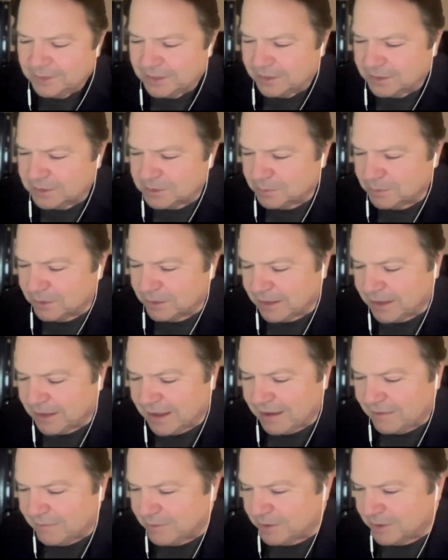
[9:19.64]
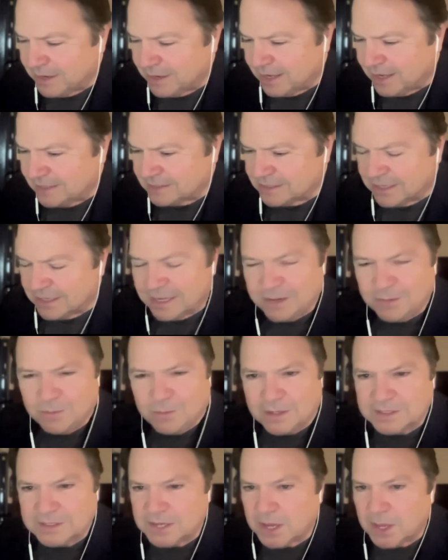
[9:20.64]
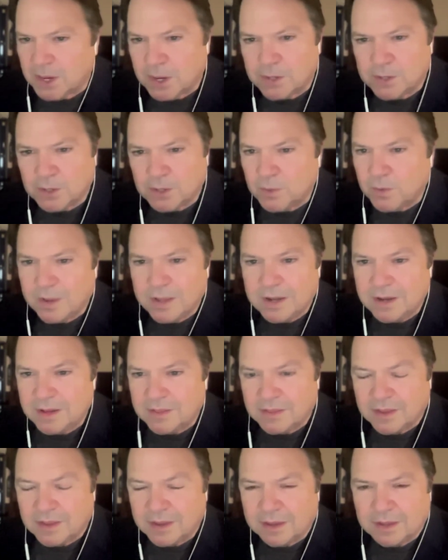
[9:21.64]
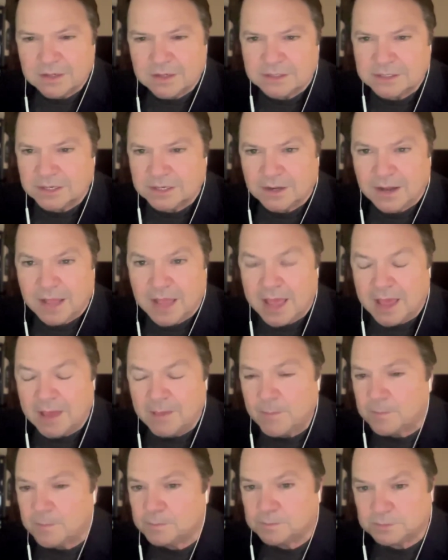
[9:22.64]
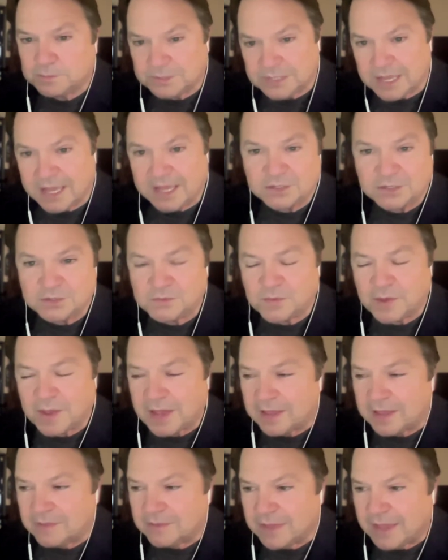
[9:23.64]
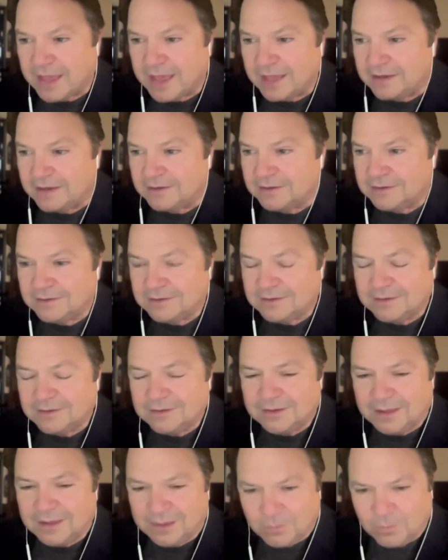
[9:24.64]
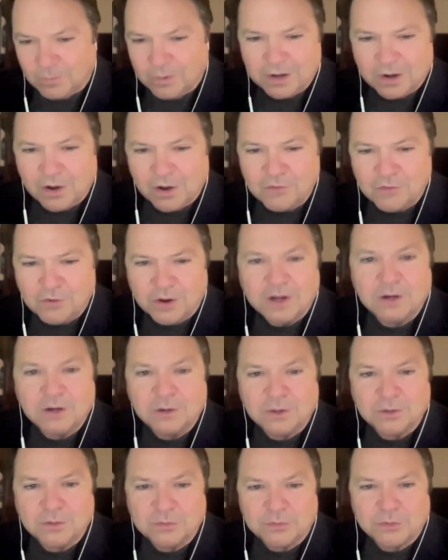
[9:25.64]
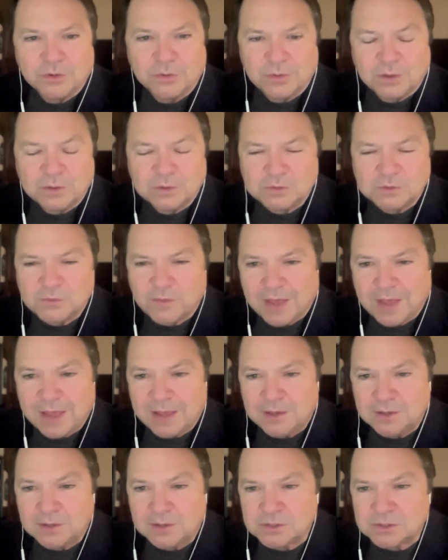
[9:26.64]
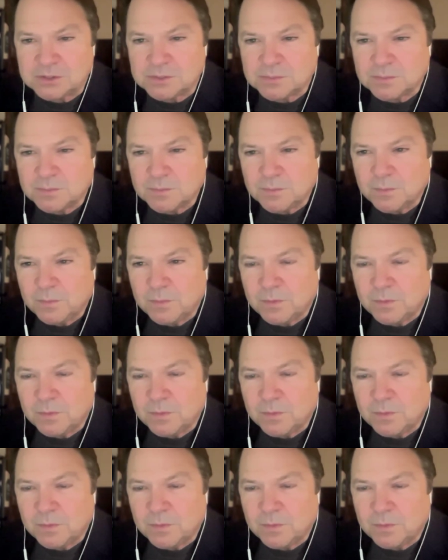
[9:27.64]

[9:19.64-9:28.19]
But ultimately, I realized that he wasn't going to do anything until I satisfied that and went over and looked through those files.